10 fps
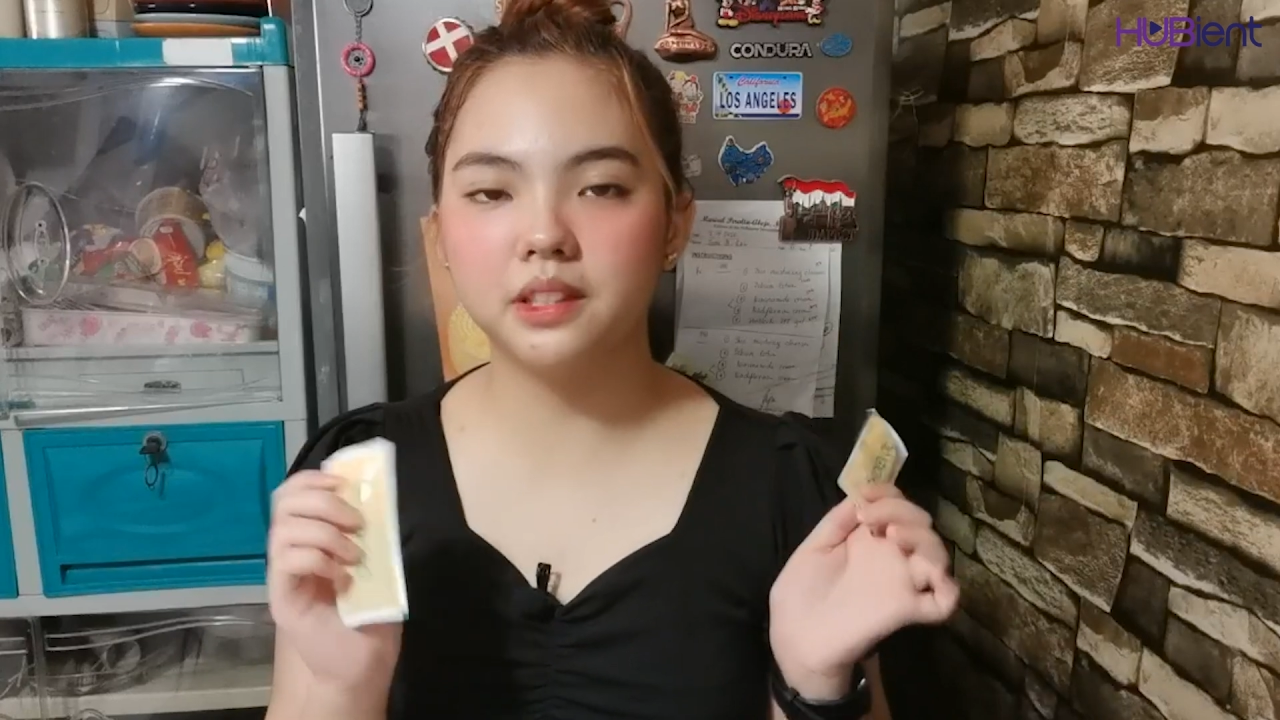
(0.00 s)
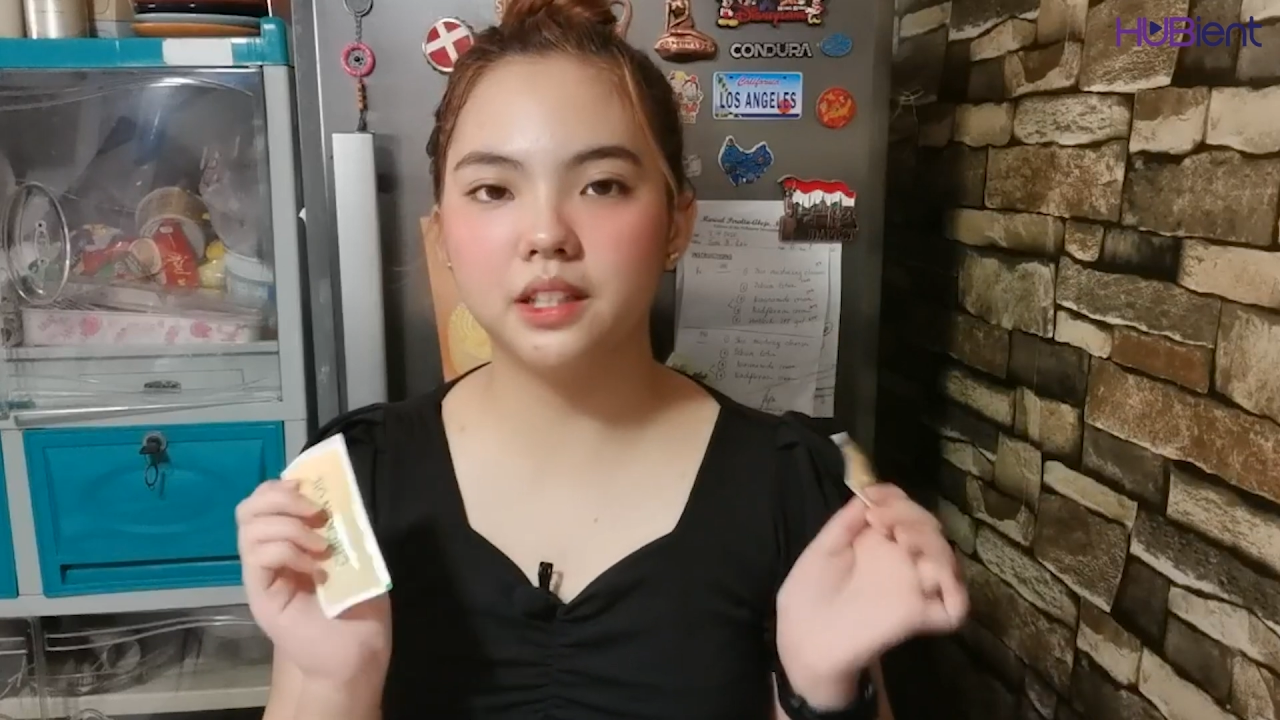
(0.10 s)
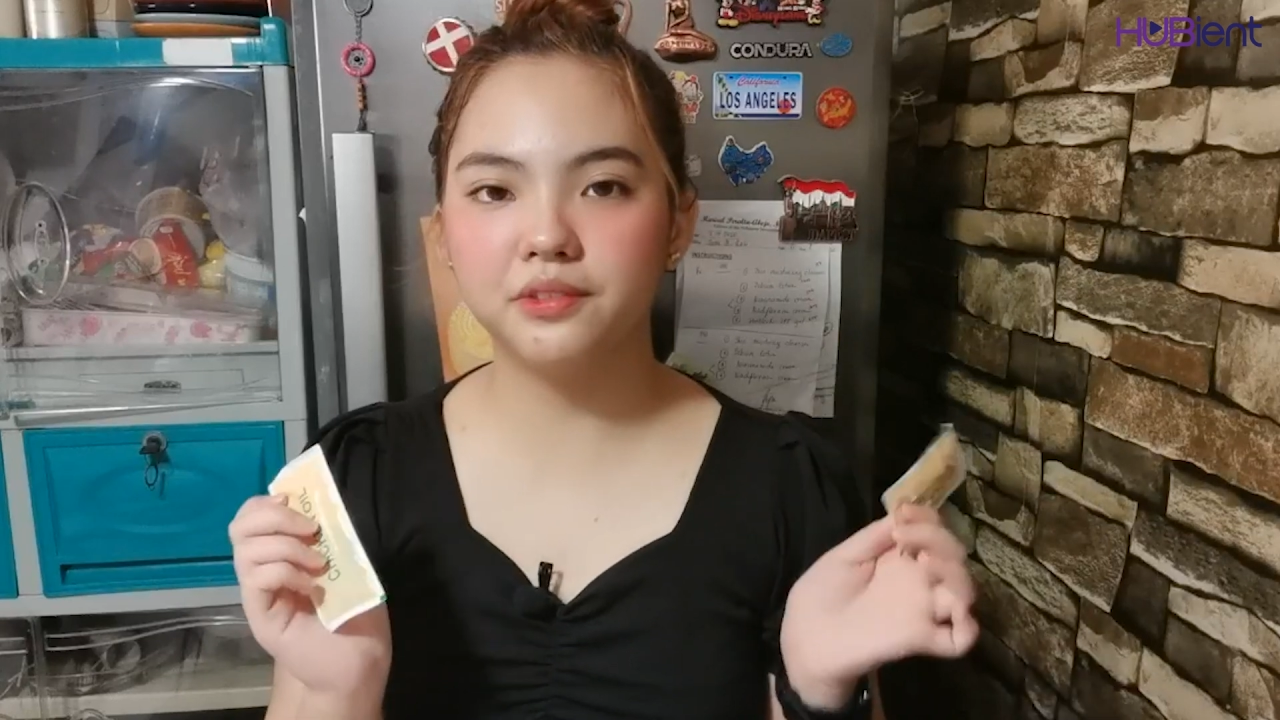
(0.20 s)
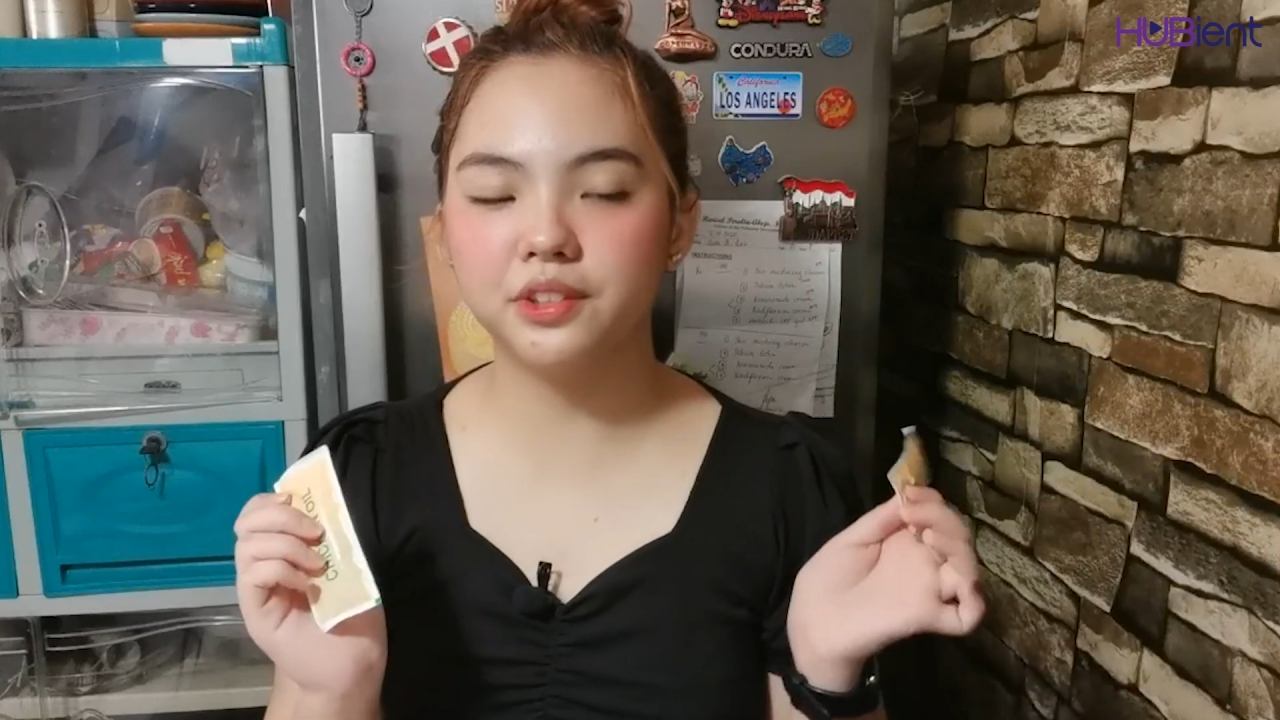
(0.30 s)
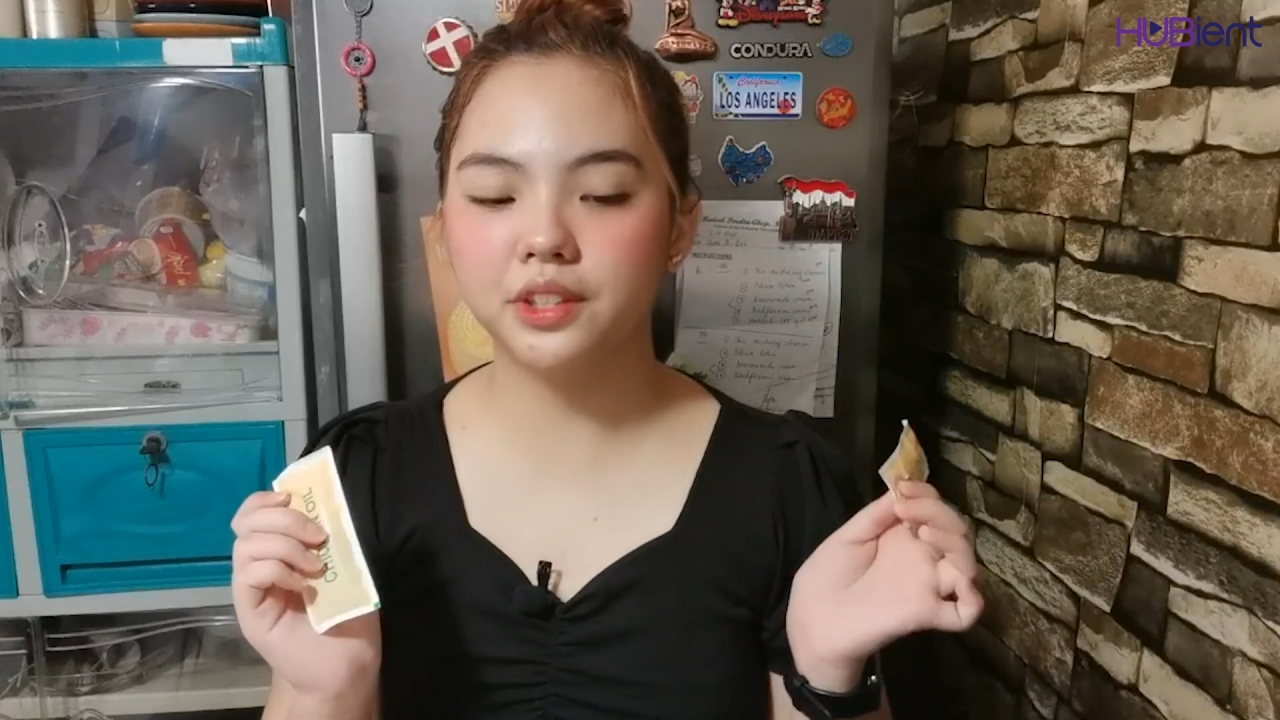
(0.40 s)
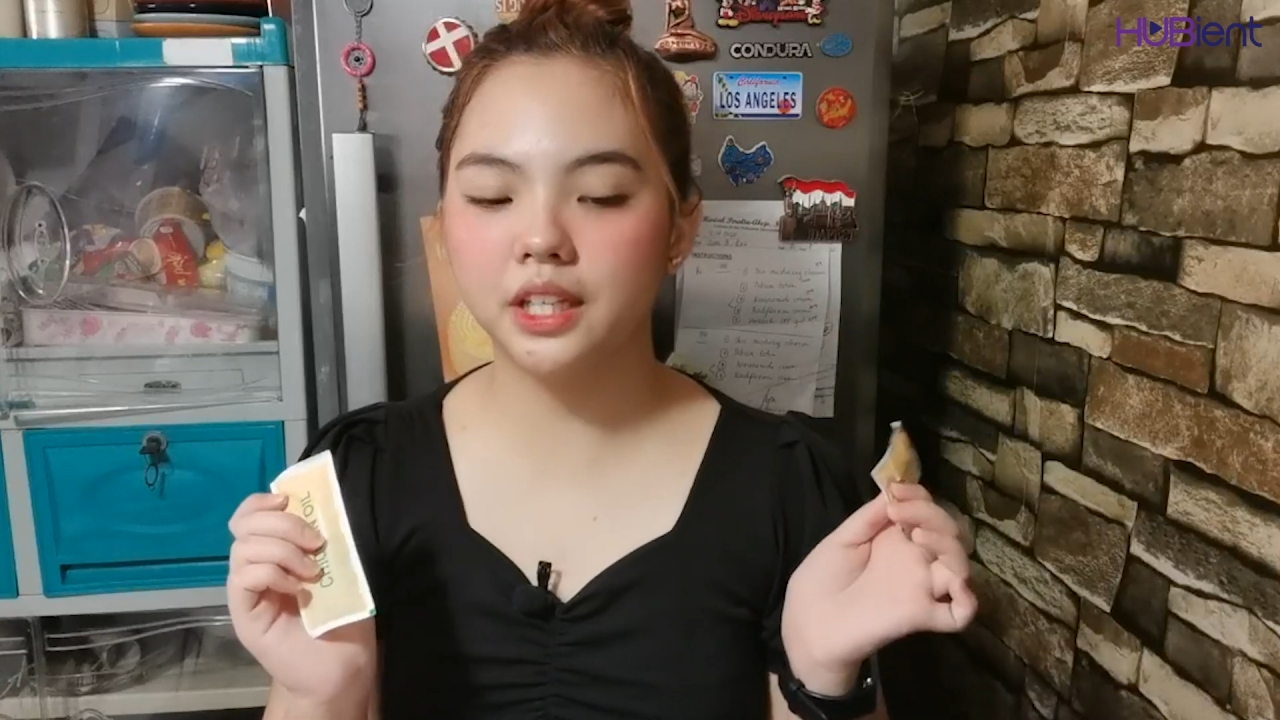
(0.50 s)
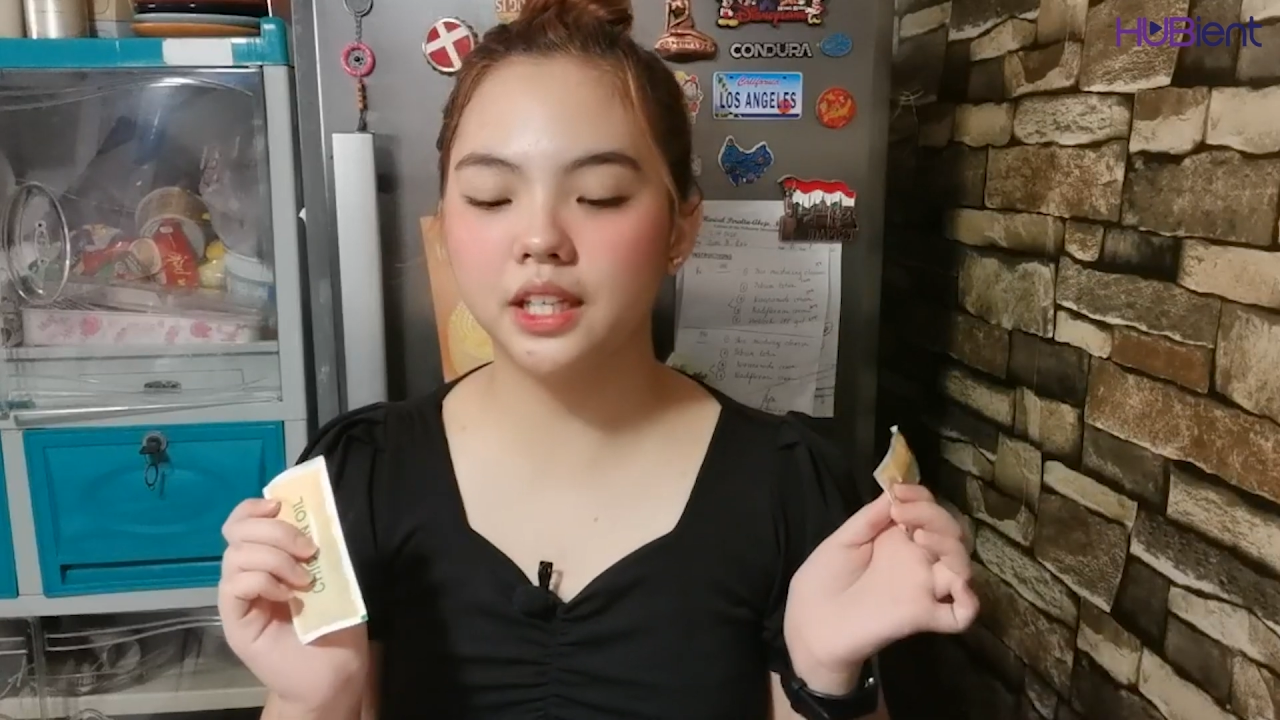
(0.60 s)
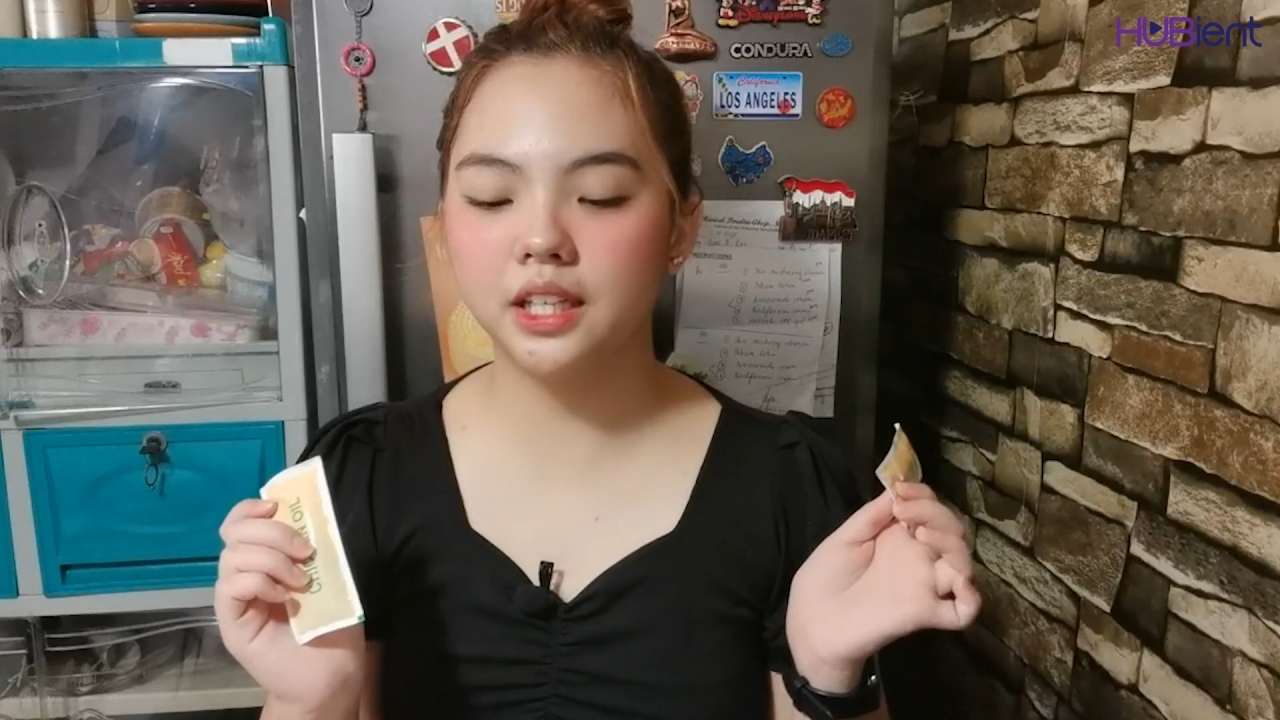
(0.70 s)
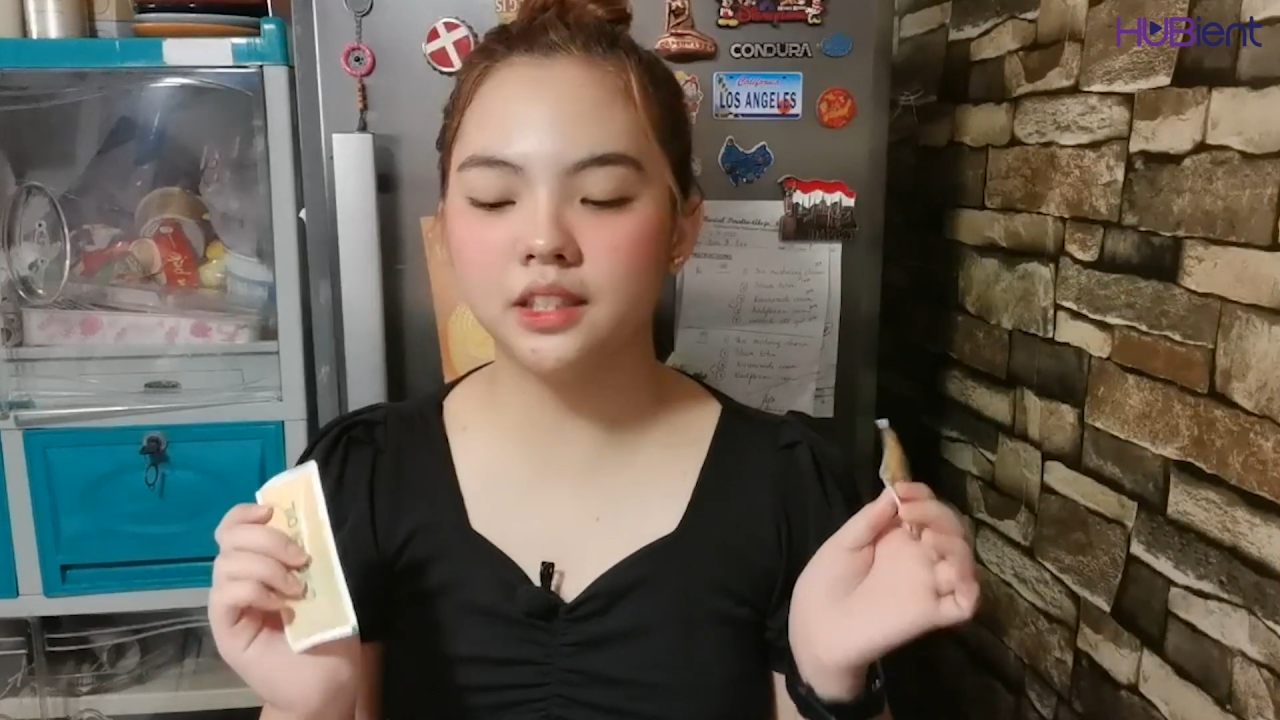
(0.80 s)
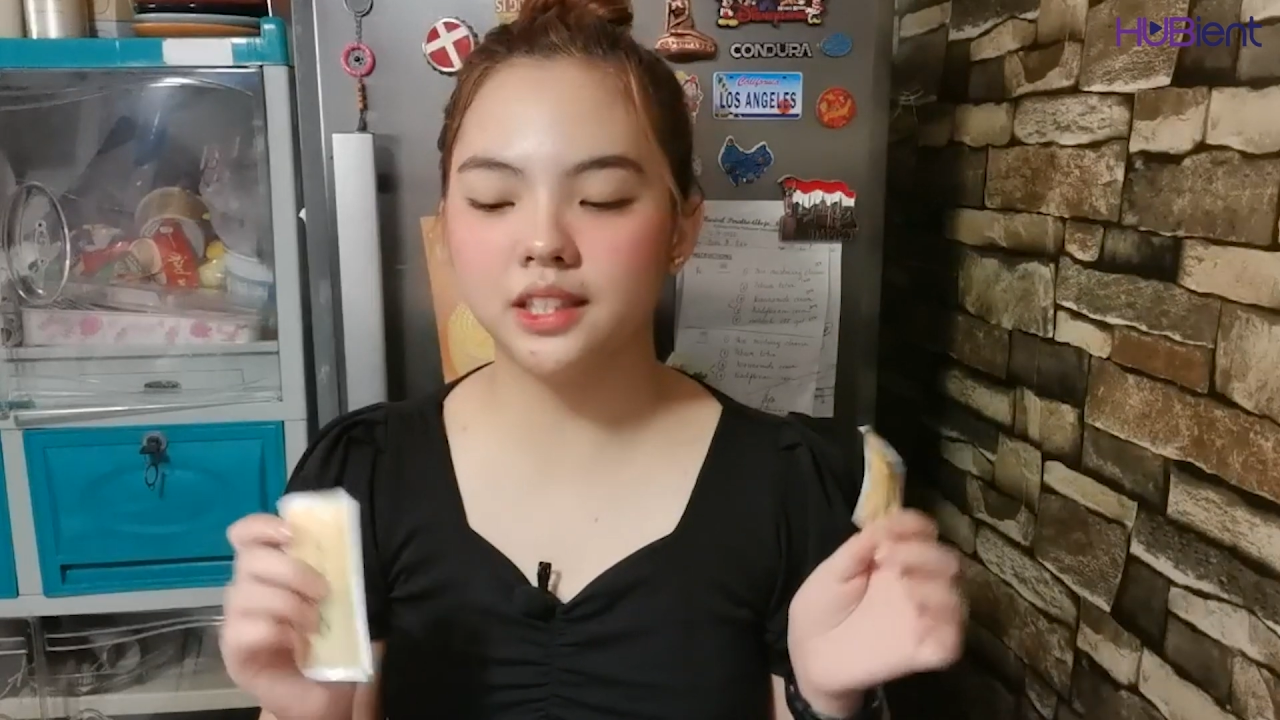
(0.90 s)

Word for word: delivery,